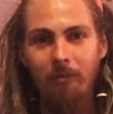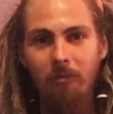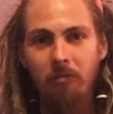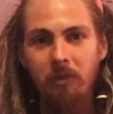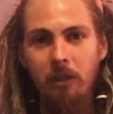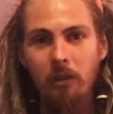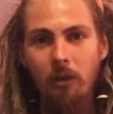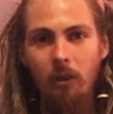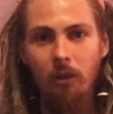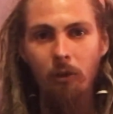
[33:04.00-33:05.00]

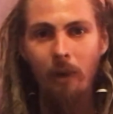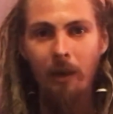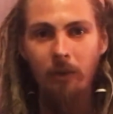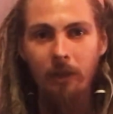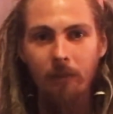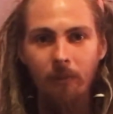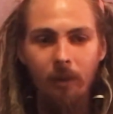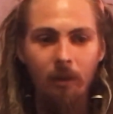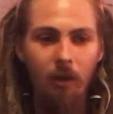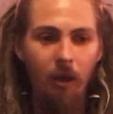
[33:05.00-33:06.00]
fear around it.
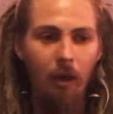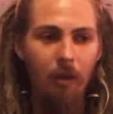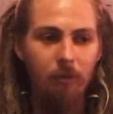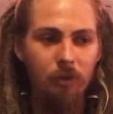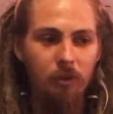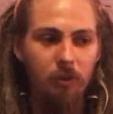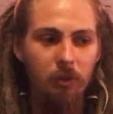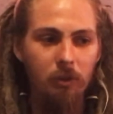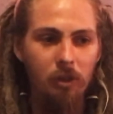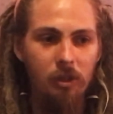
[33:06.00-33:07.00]
So
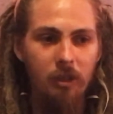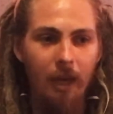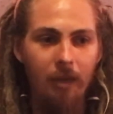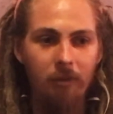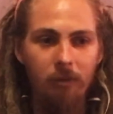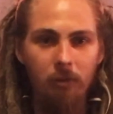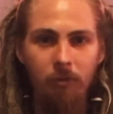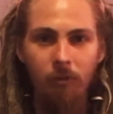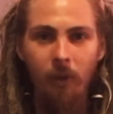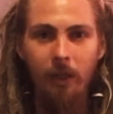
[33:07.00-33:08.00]
you're just kind of
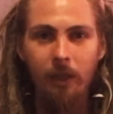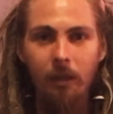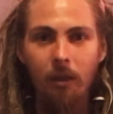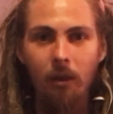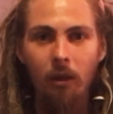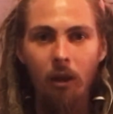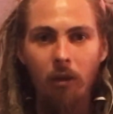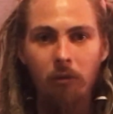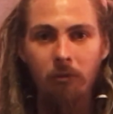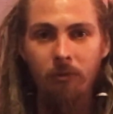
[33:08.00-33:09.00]
afraid
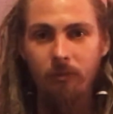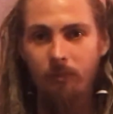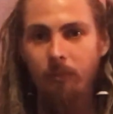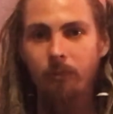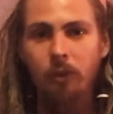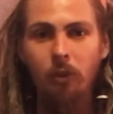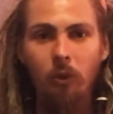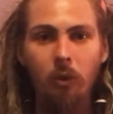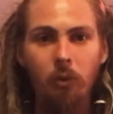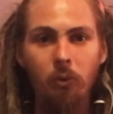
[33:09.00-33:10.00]
of your
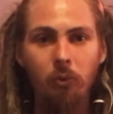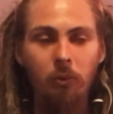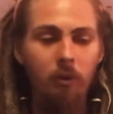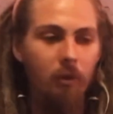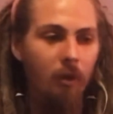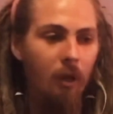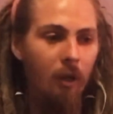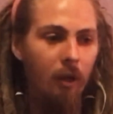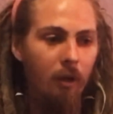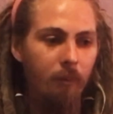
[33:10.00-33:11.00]
own,
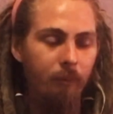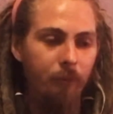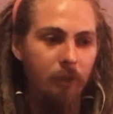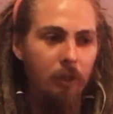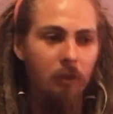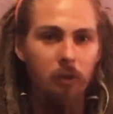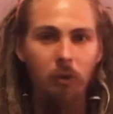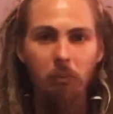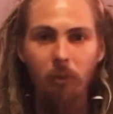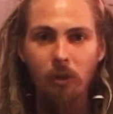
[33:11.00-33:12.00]
your
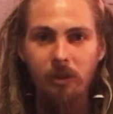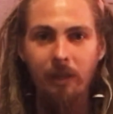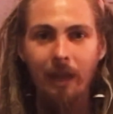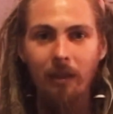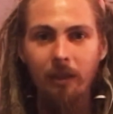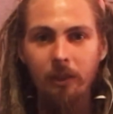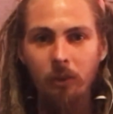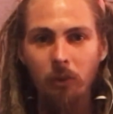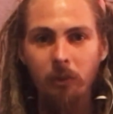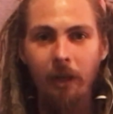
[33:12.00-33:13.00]
own personality, your
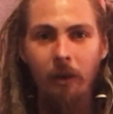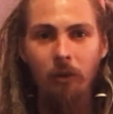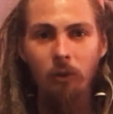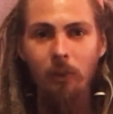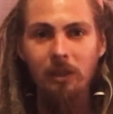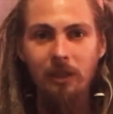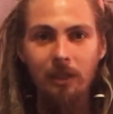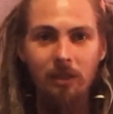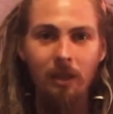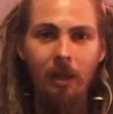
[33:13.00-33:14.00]
own
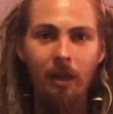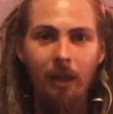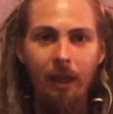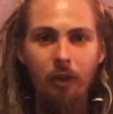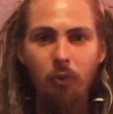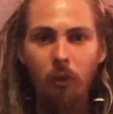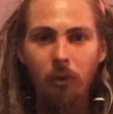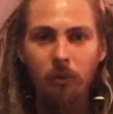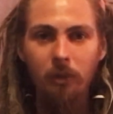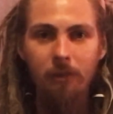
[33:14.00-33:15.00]
characteristics, and you
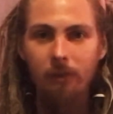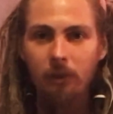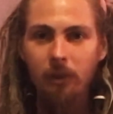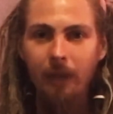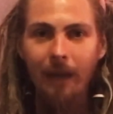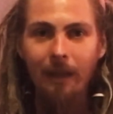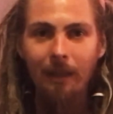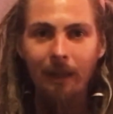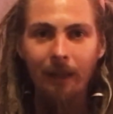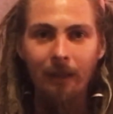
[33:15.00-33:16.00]
won't even look at
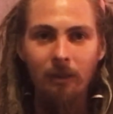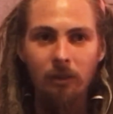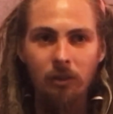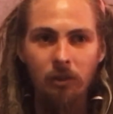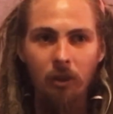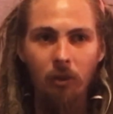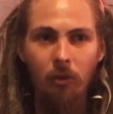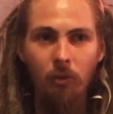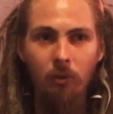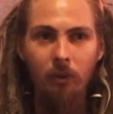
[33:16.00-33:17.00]
it. And
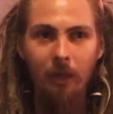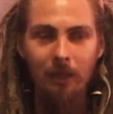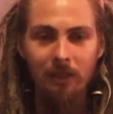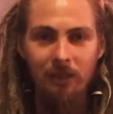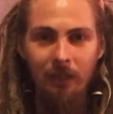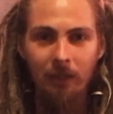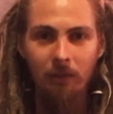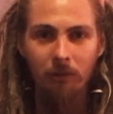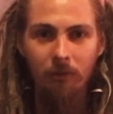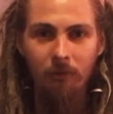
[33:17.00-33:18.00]
so instead
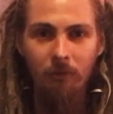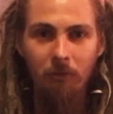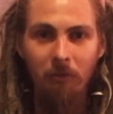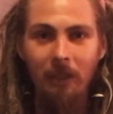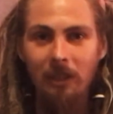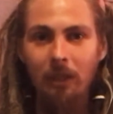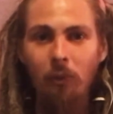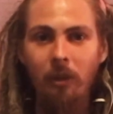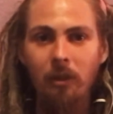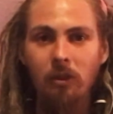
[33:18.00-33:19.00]
of facing it
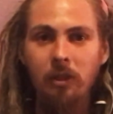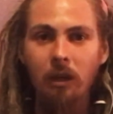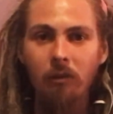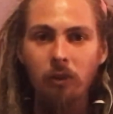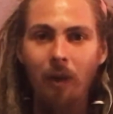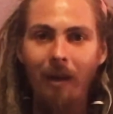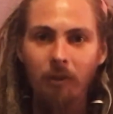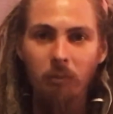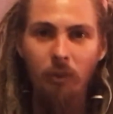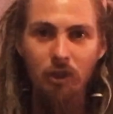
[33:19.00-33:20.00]
within yourself, you have
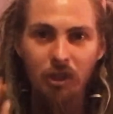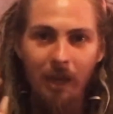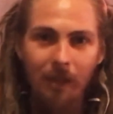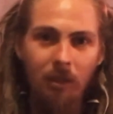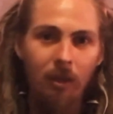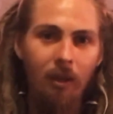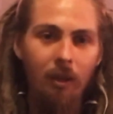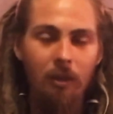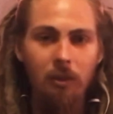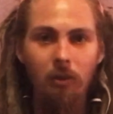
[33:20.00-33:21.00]
to project
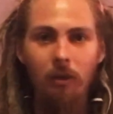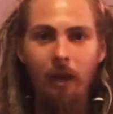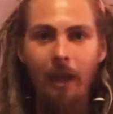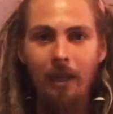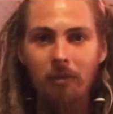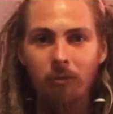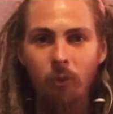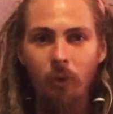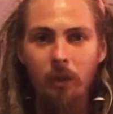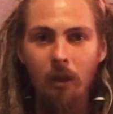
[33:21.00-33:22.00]
your hate
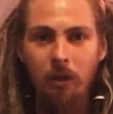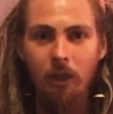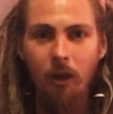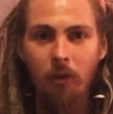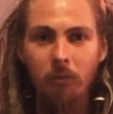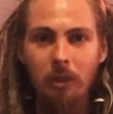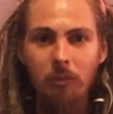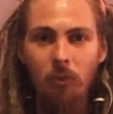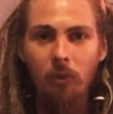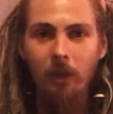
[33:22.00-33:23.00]
for it onto other
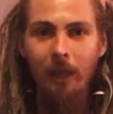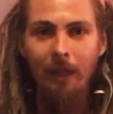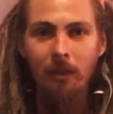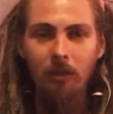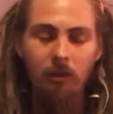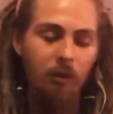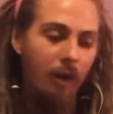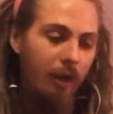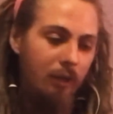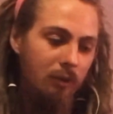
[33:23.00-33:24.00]
people and
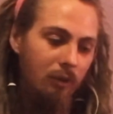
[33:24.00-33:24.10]
not,